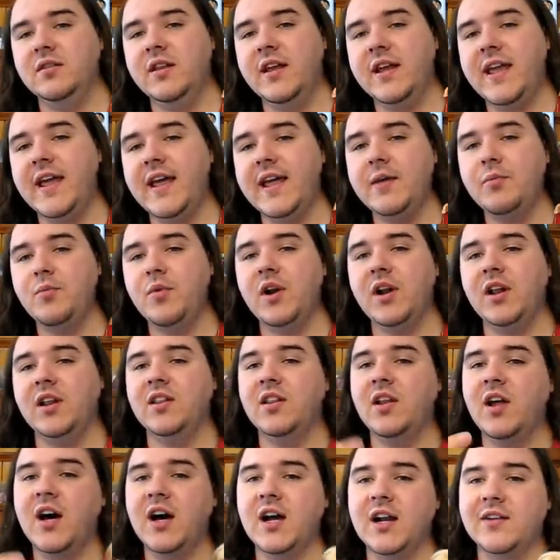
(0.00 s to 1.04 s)
They came with a
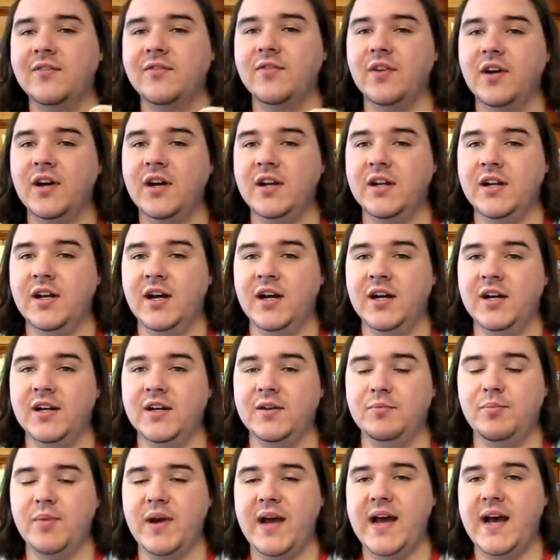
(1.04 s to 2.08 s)
lot of uh, a
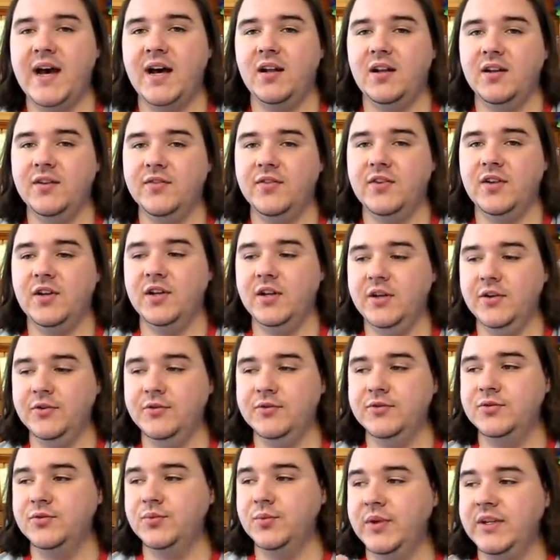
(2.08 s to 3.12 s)
pile of
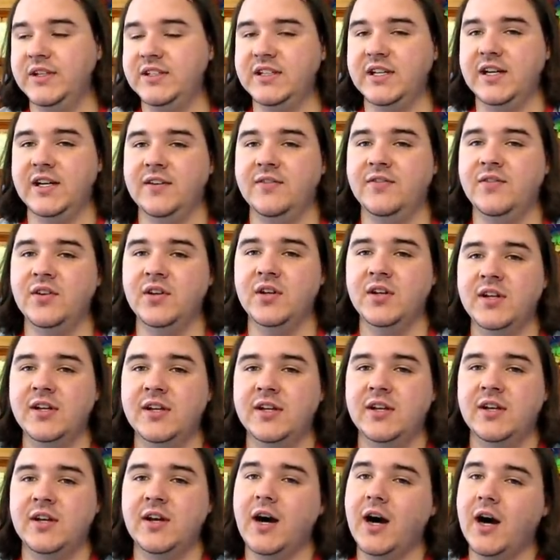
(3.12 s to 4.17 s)
clothes which have
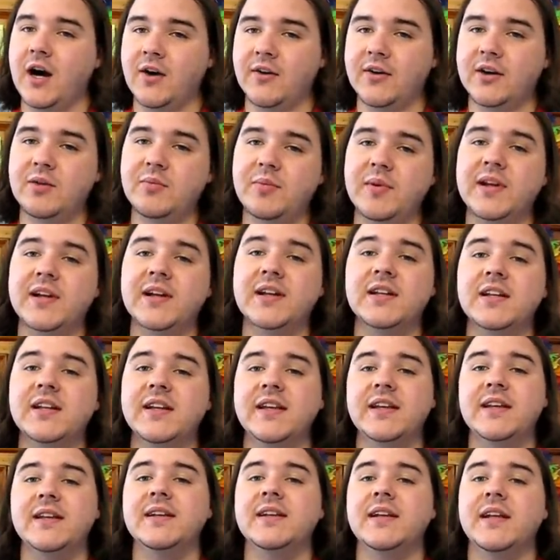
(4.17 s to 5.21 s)
already been
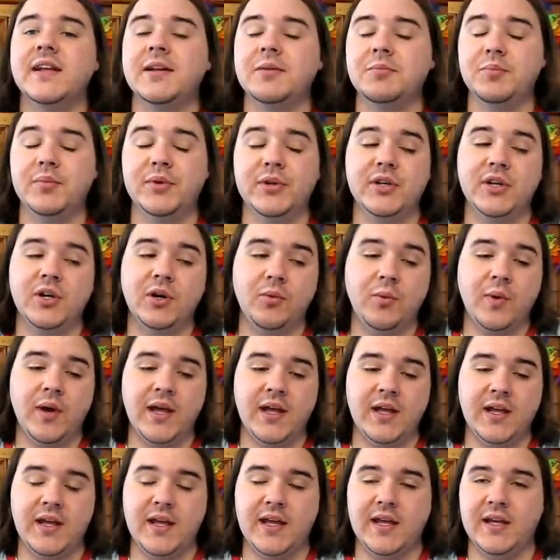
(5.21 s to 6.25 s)
cleaned and put
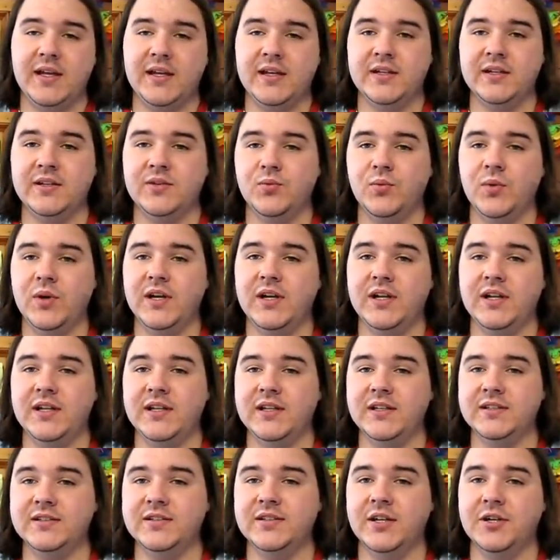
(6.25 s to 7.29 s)
away in what
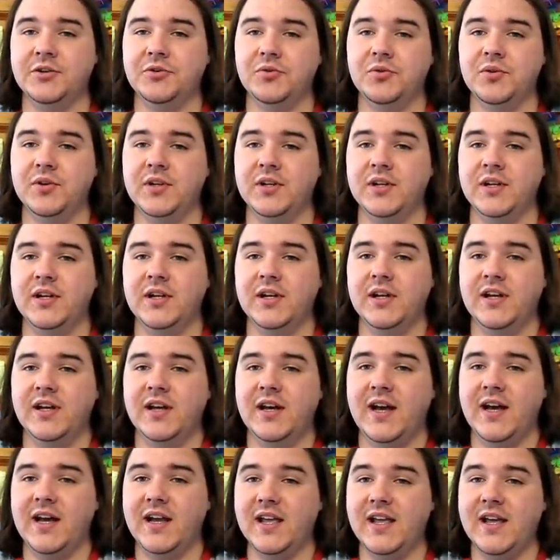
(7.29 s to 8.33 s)
is known,
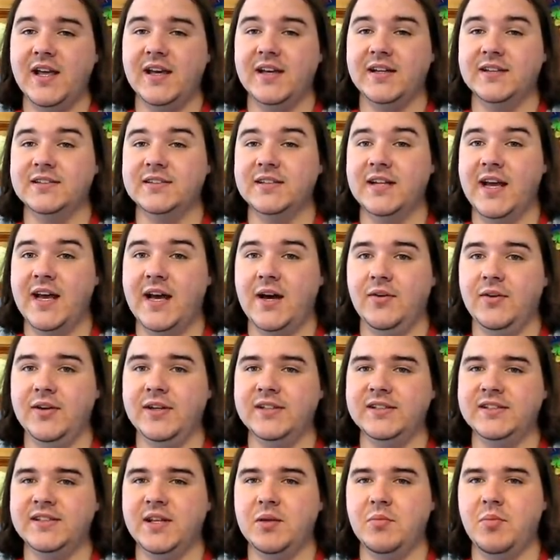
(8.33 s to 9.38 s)
I guess now,
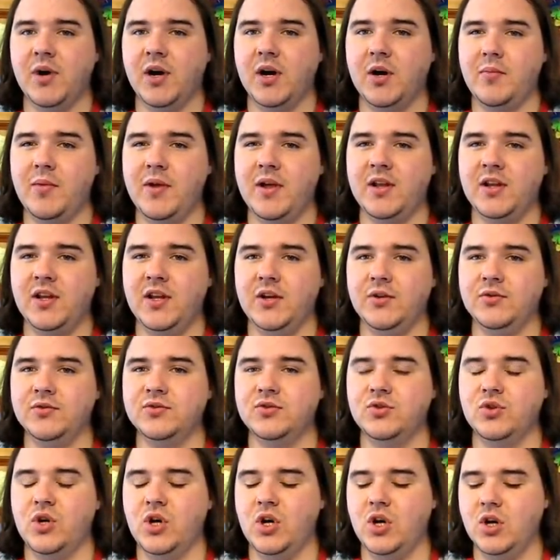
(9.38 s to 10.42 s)
as the Barbie clothes
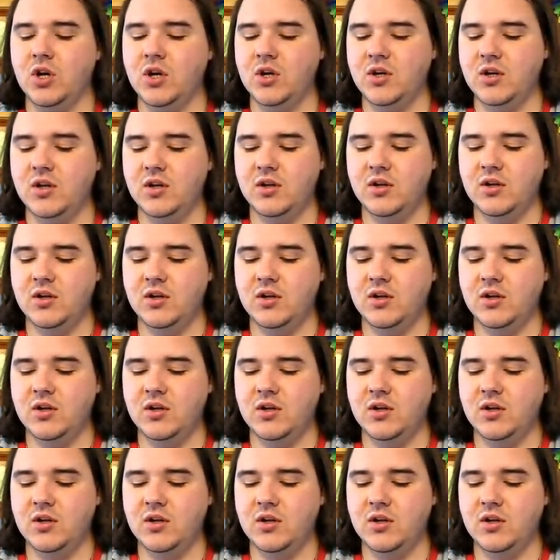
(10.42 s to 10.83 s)
trunk,